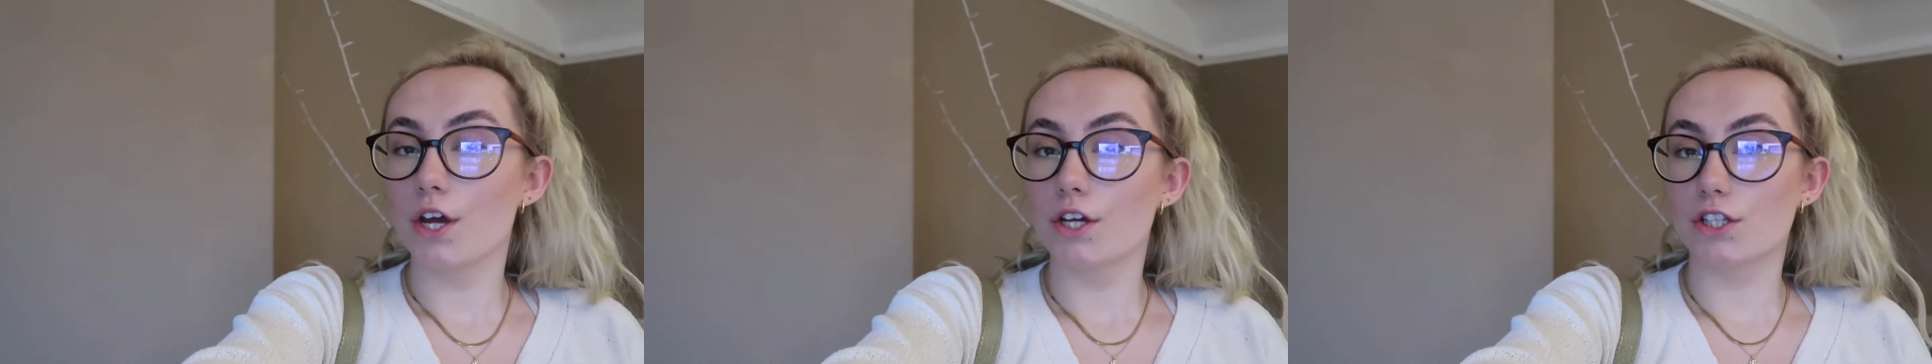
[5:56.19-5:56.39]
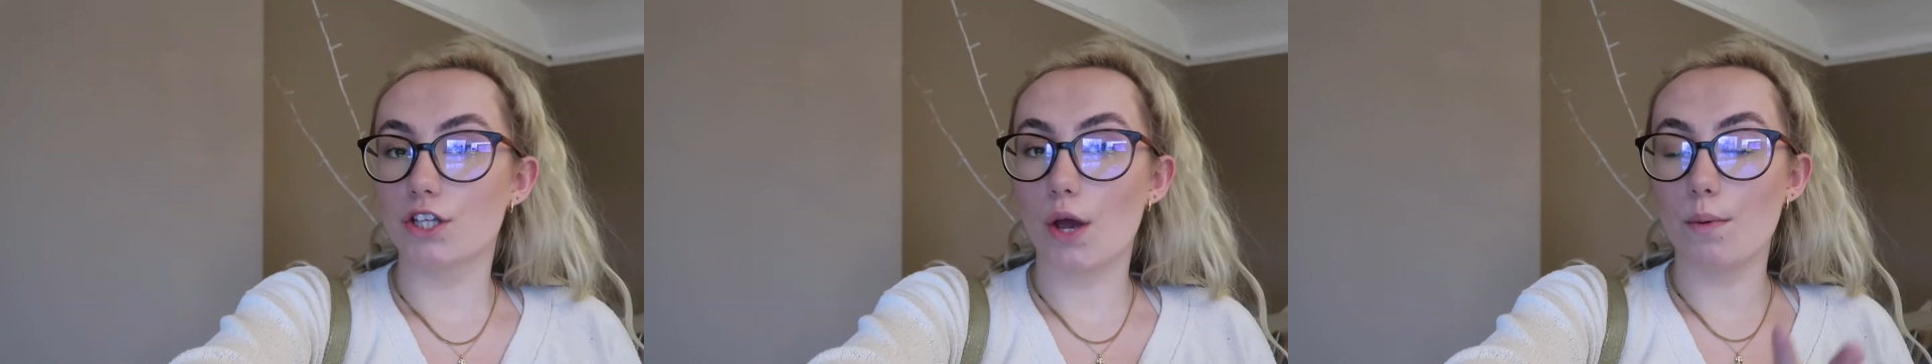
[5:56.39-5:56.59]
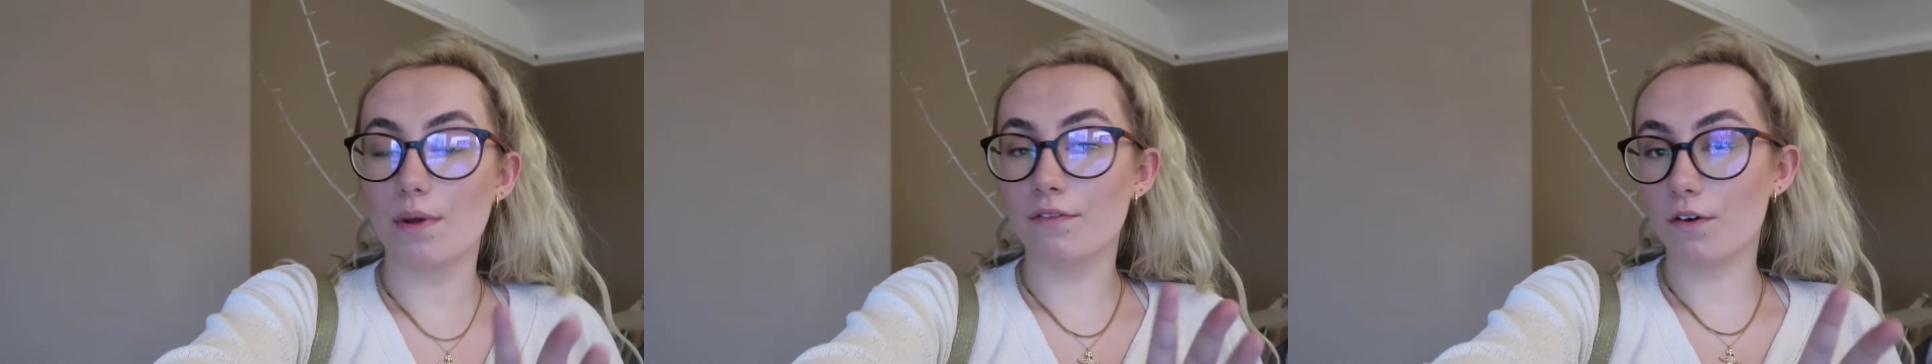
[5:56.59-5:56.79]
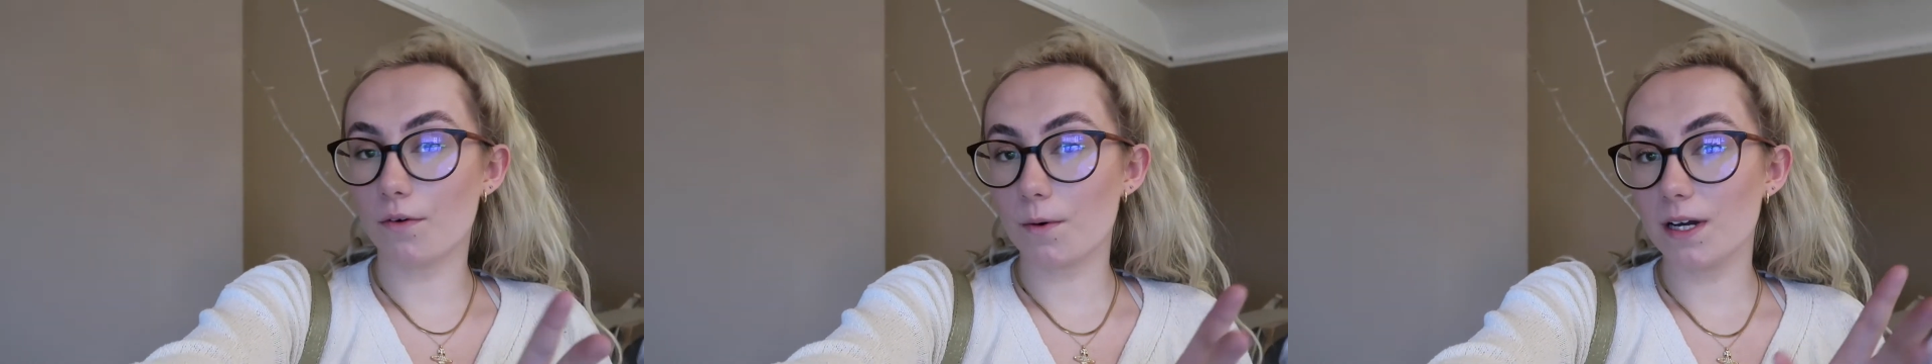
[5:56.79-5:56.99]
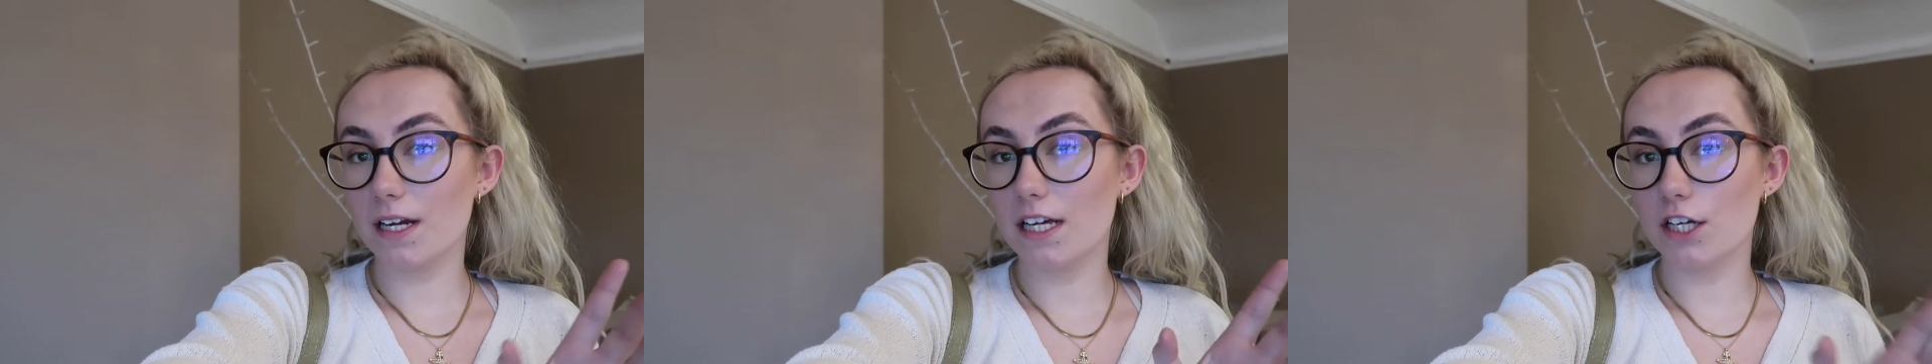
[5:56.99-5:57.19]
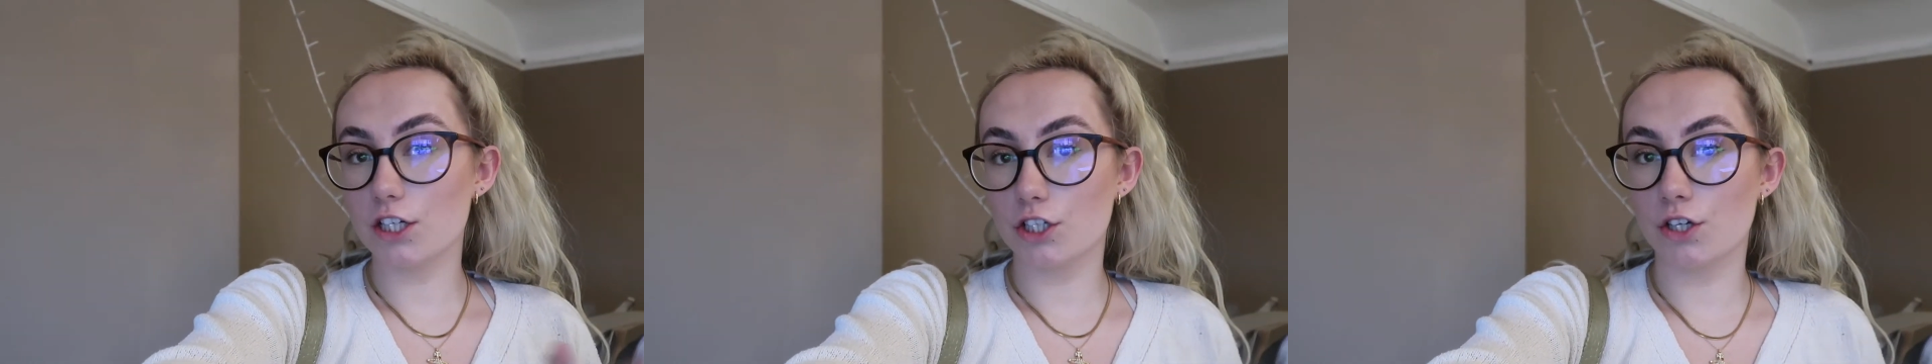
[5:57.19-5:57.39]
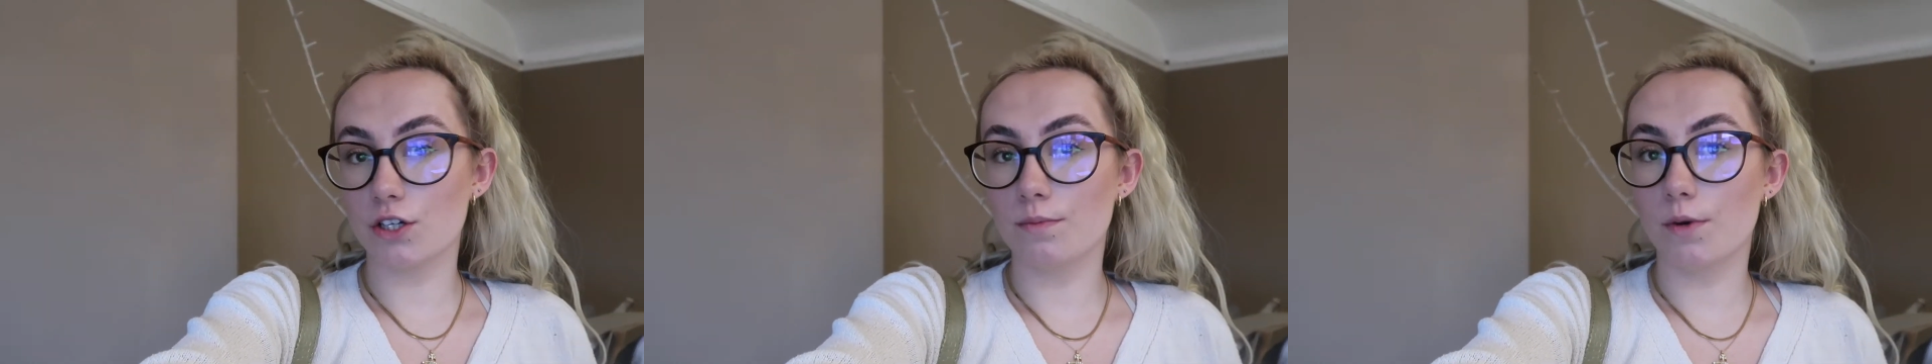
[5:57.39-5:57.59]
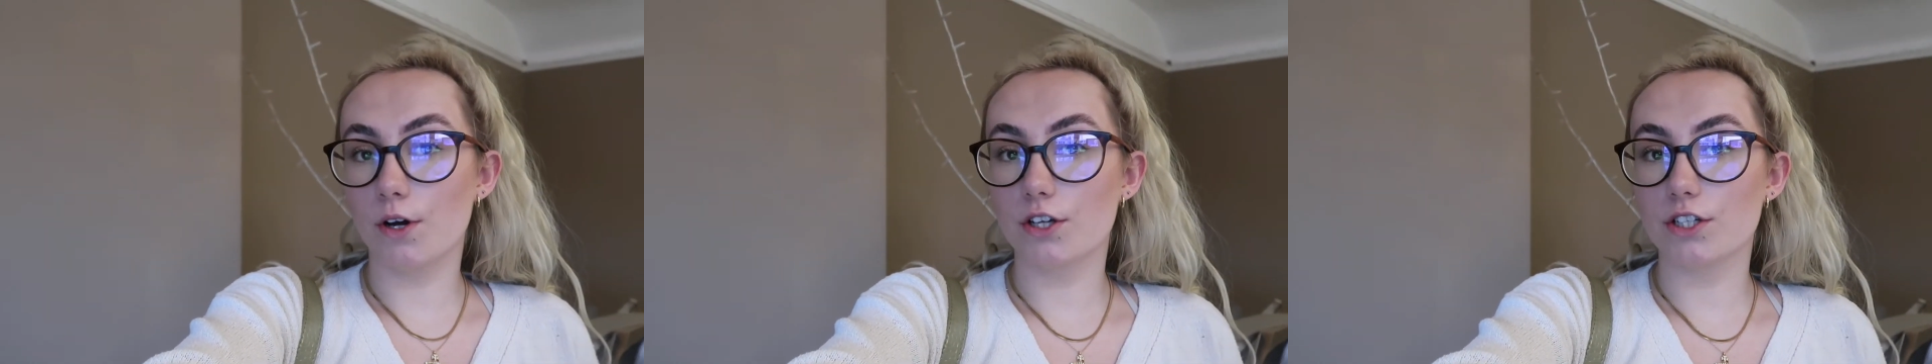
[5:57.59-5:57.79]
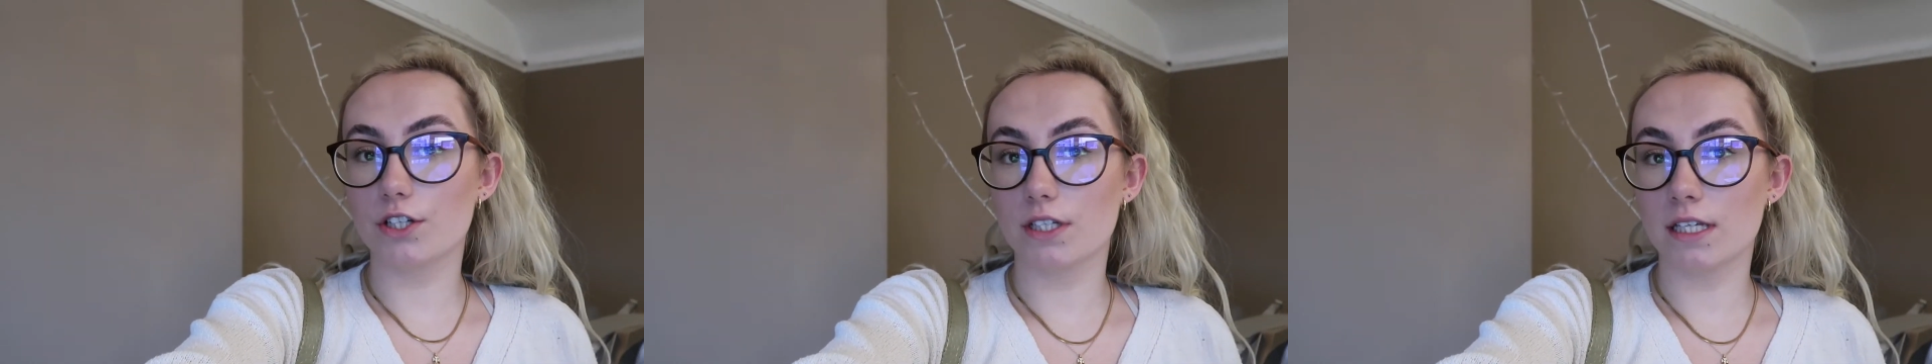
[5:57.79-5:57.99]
So we've not really done much